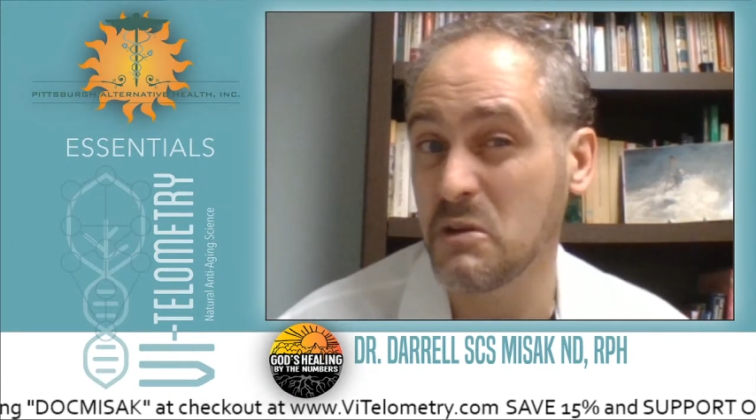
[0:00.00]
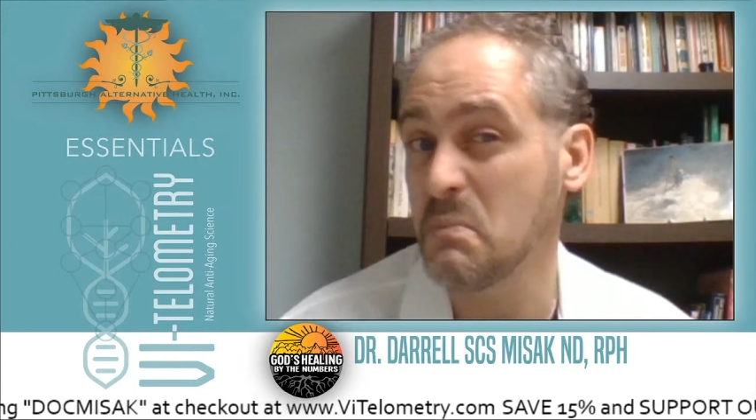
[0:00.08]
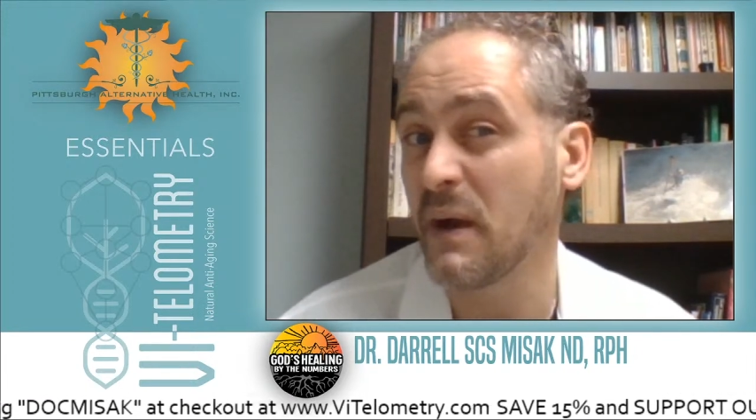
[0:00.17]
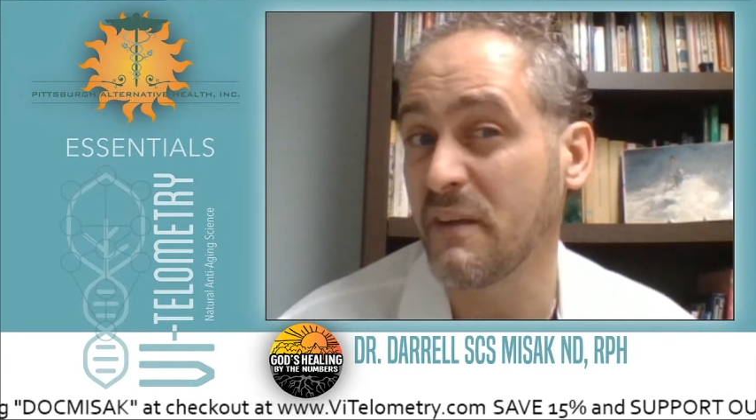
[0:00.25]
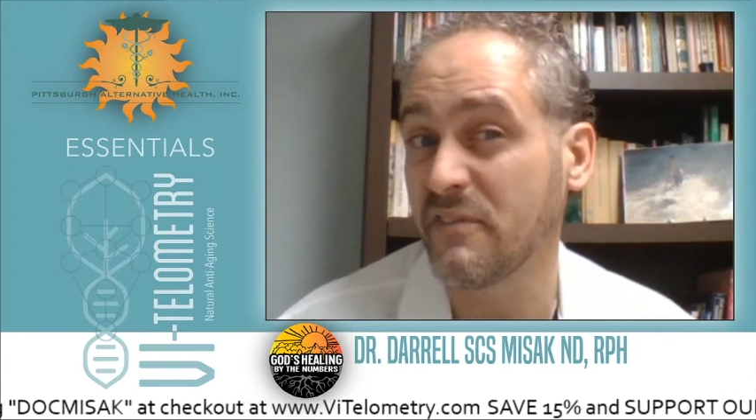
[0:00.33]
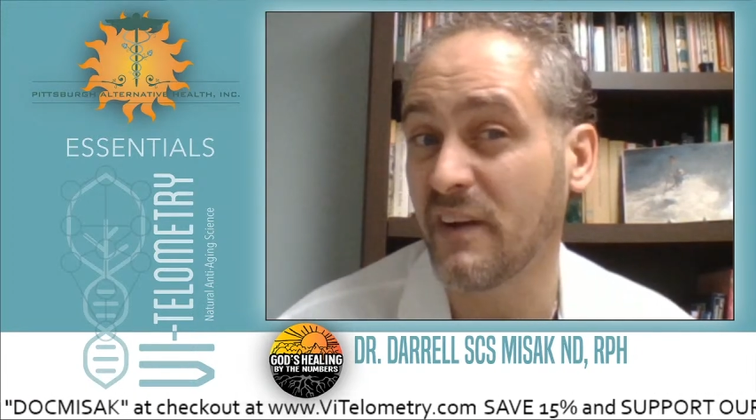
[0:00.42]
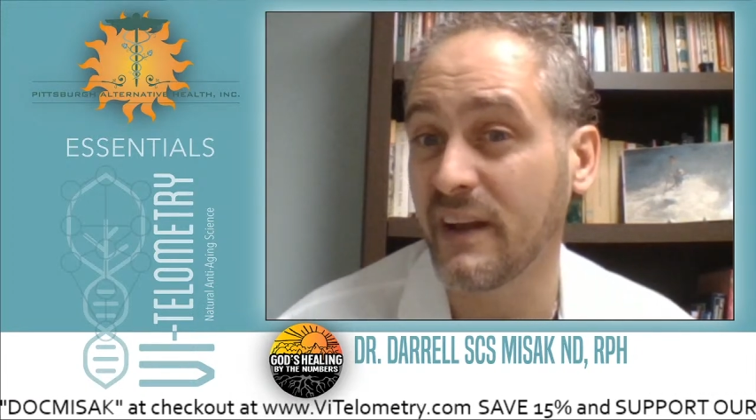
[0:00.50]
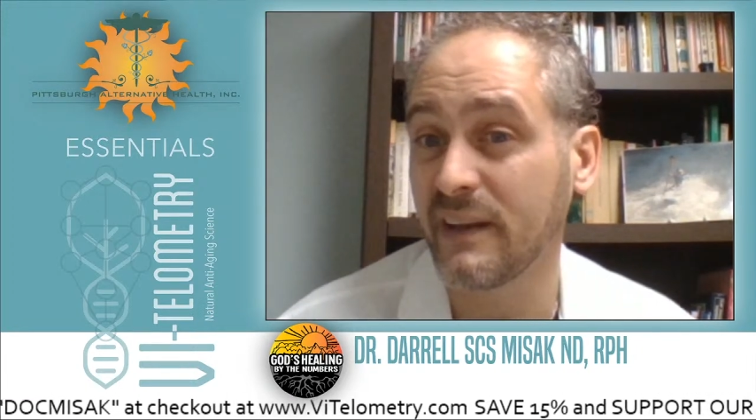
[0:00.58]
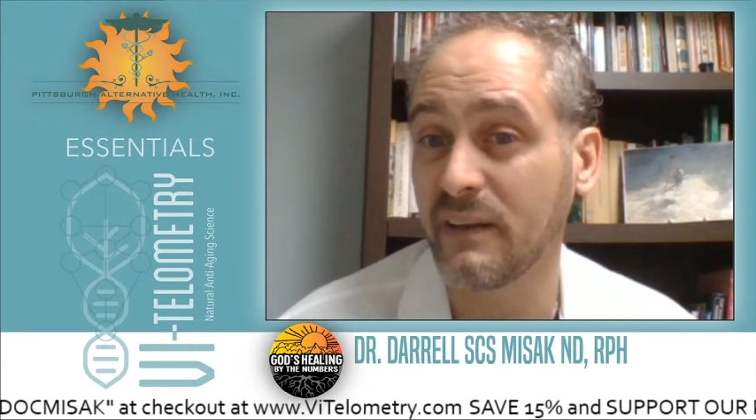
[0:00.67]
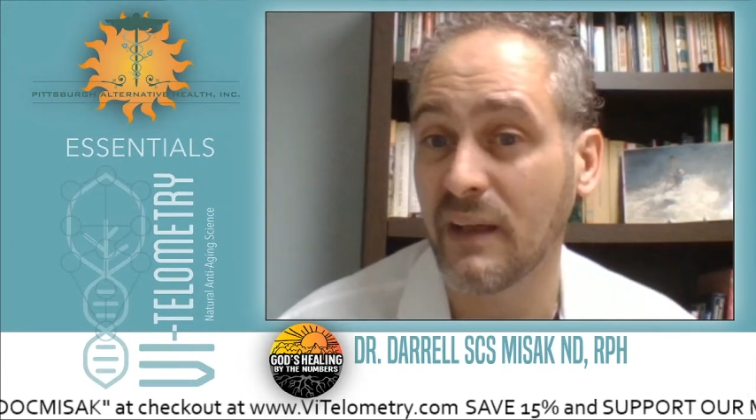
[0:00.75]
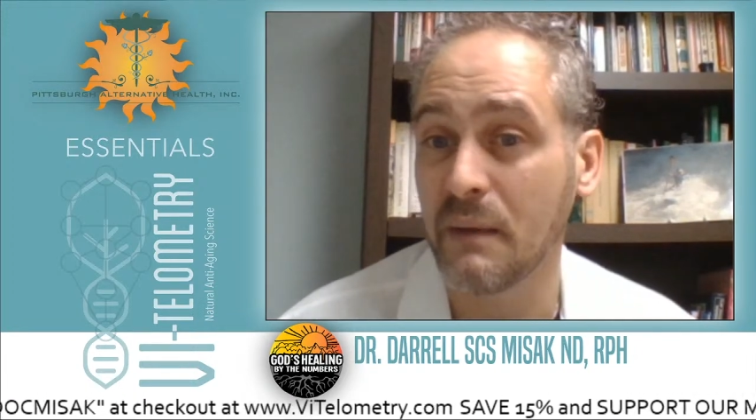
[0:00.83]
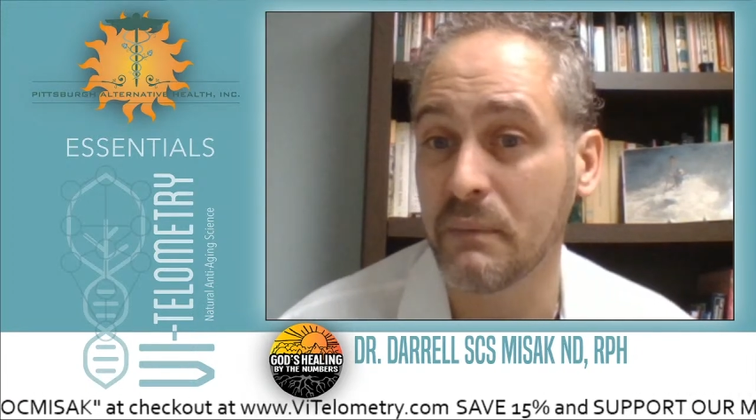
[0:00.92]
you might
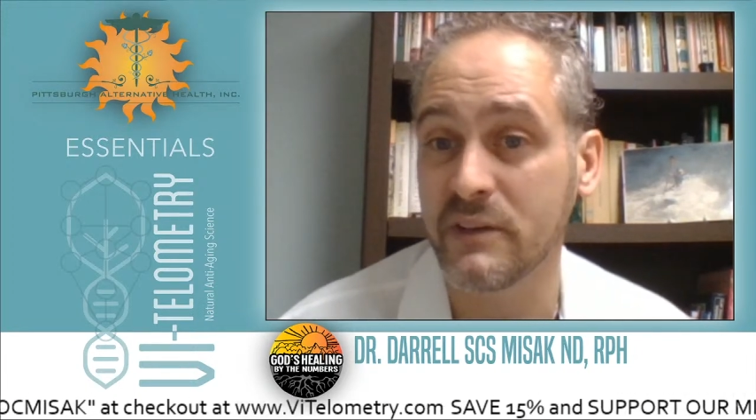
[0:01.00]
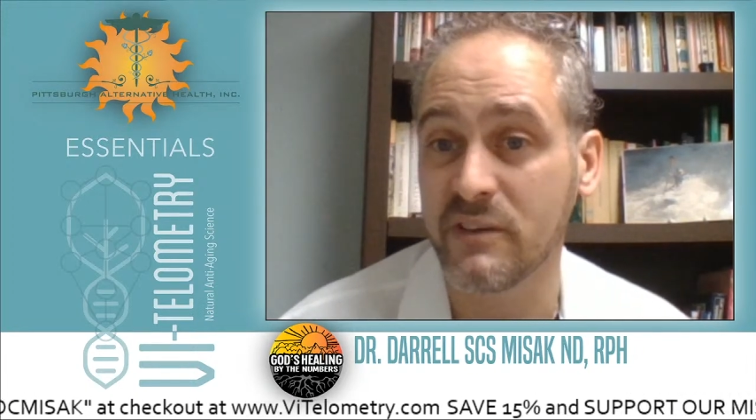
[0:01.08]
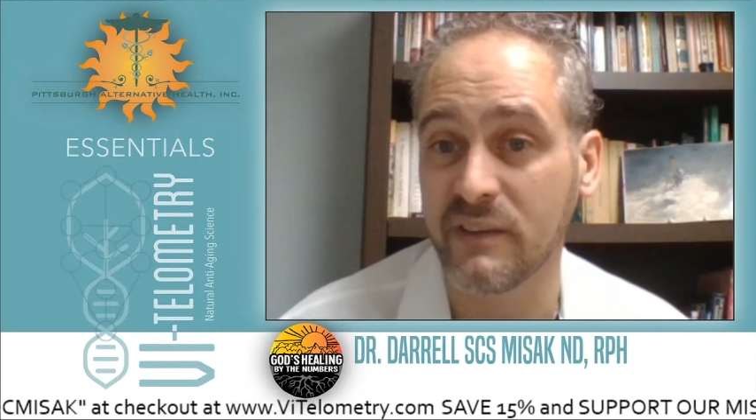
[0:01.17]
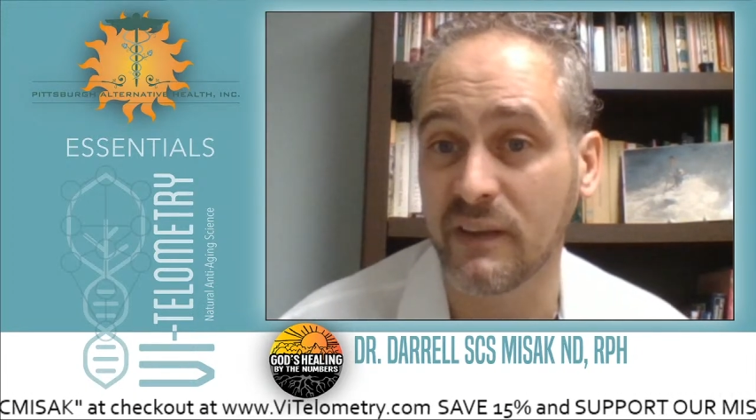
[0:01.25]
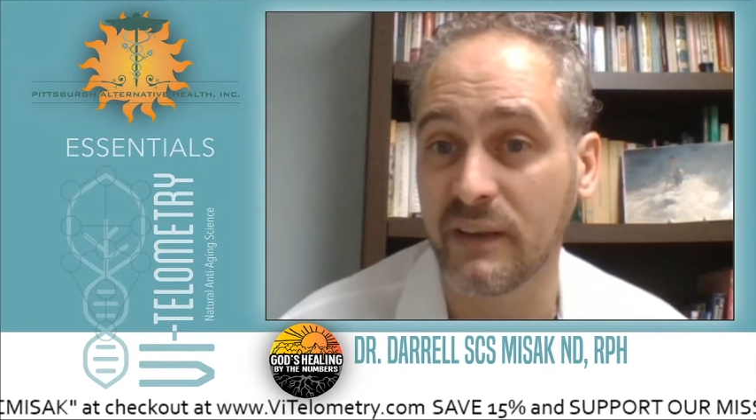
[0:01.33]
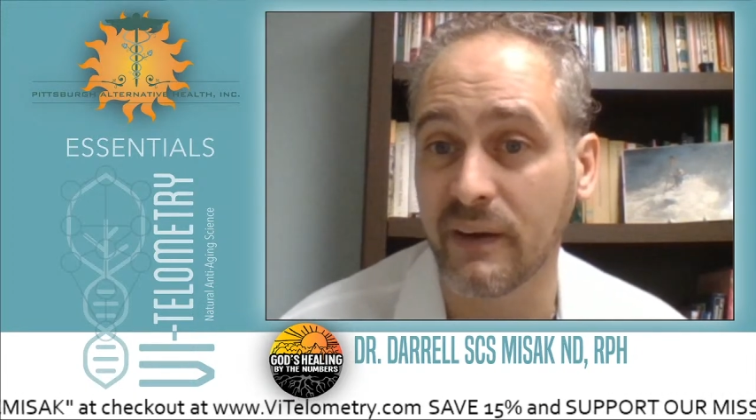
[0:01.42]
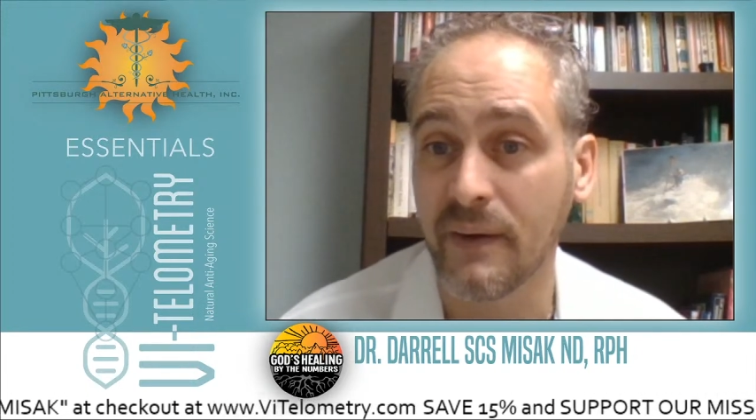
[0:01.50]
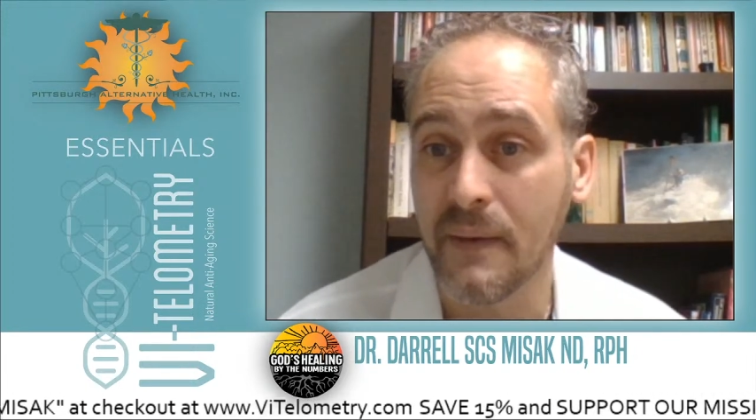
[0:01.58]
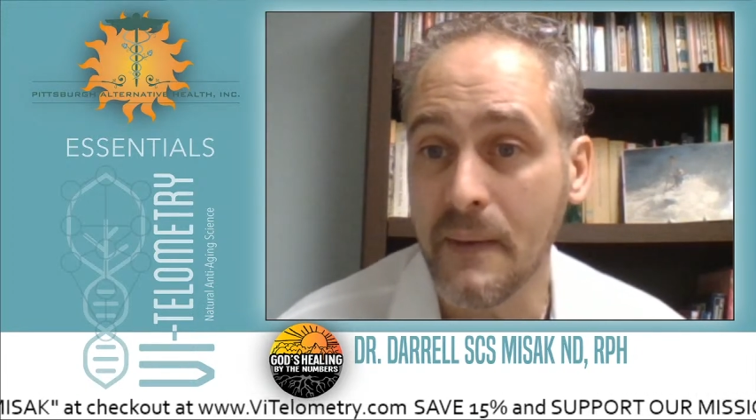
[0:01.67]
find how much is in there.